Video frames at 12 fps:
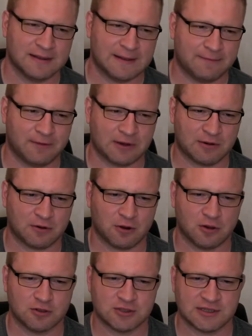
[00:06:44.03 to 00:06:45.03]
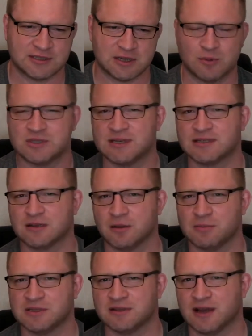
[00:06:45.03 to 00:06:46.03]
figuring all those things out, which takes a little
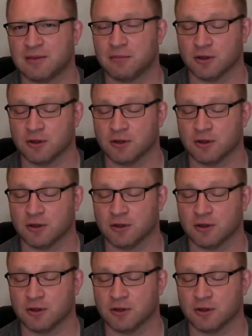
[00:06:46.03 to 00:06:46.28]
bit of time,